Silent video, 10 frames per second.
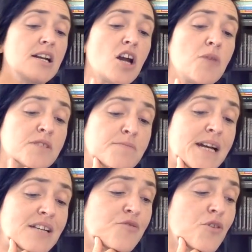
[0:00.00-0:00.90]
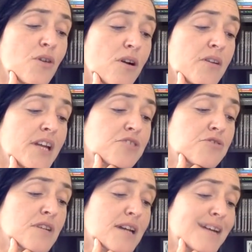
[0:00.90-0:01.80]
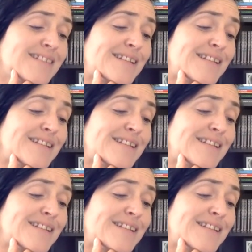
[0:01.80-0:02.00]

global demand for oil, natural gas